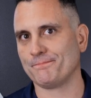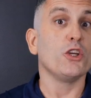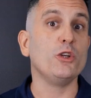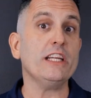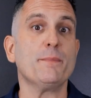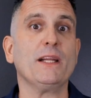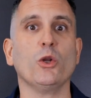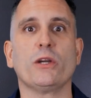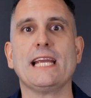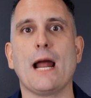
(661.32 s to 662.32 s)
You need to be
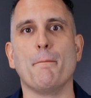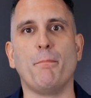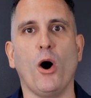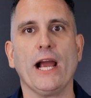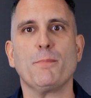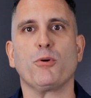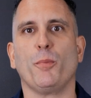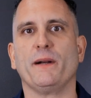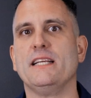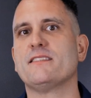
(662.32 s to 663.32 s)
looking at buying
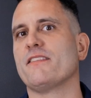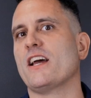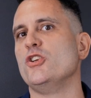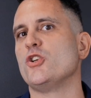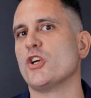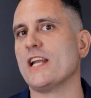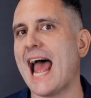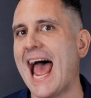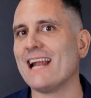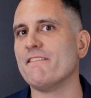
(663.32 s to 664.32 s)
properties that you can add